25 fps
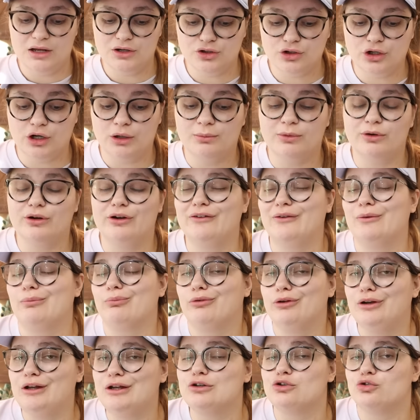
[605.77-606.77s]
Under Armour is a
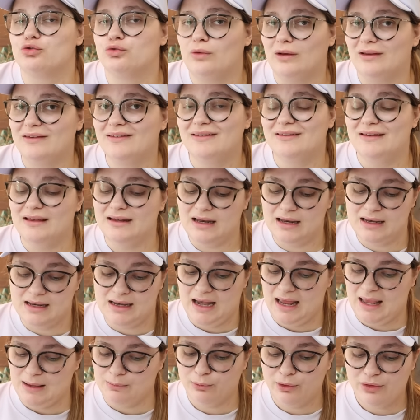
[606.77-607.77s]
pretty trusted
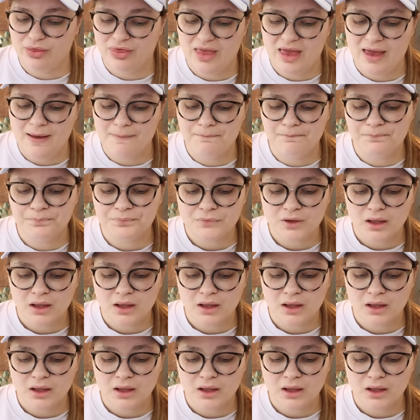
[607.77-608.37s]
name with them.